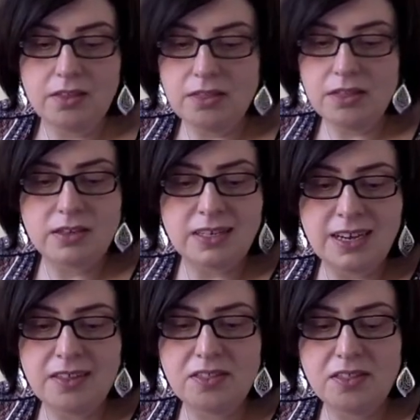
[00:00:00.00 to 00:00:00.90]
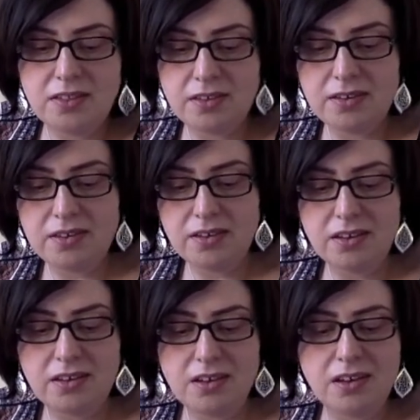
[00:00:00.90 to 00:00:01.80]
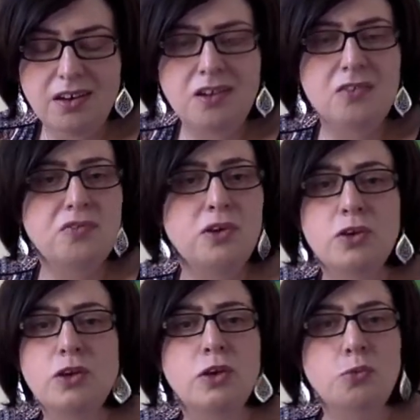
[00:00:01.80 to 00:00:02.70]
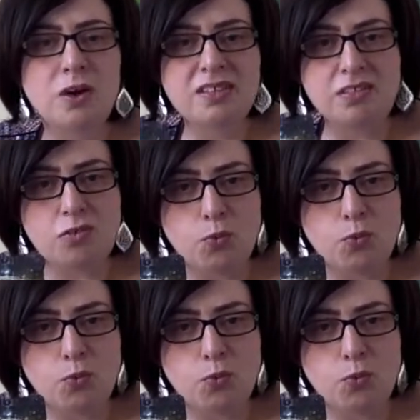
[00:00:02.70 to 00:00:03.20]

the death of who you once